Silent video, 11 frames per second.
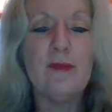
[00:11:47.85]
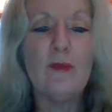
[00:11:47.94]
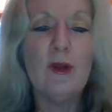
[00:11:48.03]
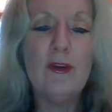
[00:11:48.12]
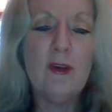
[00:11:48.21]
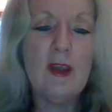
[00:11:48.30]

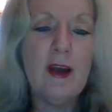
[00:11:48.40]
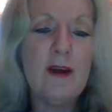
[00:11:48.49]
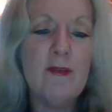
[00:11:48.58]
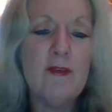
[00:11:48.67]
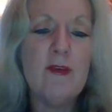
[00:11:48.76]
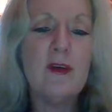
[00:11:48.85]
When you
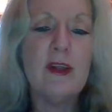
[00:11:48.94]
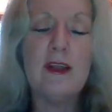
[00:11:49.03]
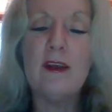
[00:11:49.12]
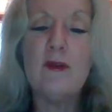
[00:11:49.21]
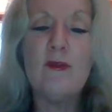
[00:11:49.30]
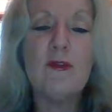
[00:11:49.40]
love,
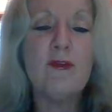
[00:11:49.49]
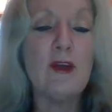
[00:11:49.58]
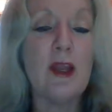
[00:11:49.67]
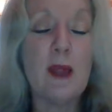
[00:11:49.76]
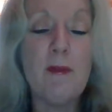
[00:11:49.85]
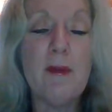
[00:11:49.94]
give,
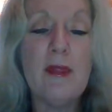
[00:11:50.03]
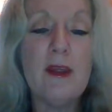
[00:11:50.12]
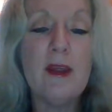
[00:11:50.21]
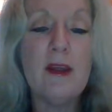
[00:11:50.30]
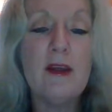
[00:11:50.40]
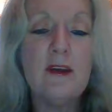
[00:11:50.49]
feel
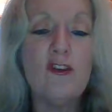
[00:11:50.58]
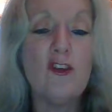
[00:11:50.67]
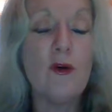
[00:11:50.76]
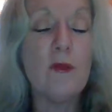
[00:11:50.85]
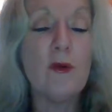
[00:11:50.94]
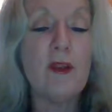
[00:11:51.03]
empathy,
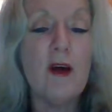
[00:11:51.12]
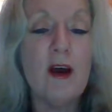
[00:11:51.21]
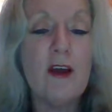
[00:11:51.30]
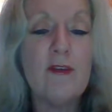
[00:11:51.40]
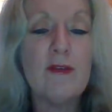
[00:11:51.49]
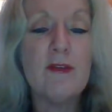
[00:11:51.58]
join with
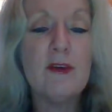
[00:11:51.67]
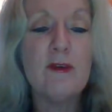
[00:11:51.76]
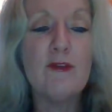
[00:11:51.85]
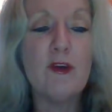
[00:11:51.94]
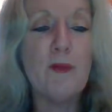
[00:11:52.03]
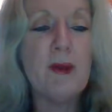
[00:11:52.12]
life,
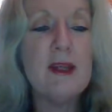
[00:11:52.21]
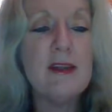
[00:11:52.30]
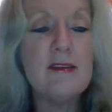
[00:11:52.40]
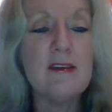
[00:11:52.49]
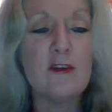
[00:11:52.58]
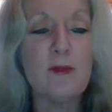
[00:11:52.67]
feel
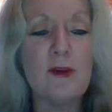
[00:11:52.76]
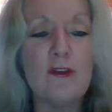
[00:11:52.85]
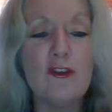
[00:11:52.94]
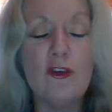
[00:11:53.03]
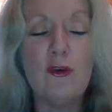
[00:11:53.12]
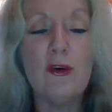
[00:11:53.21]
peace, express
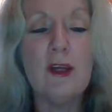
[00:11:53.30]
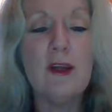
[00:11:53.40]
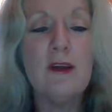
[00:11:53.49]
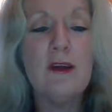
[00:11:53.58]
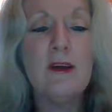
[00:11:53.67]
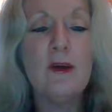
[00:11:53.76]

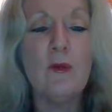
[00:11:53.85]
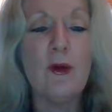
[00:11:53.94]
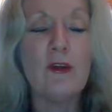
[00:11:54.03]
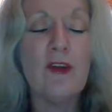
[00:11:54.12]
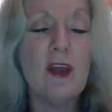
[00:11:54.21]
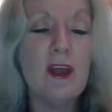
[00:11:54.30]
joy,
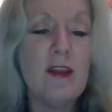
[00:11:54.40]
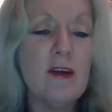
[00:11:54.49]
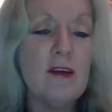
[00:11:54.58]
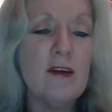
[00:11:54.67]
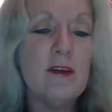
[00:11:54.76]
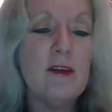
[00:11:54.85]
work together,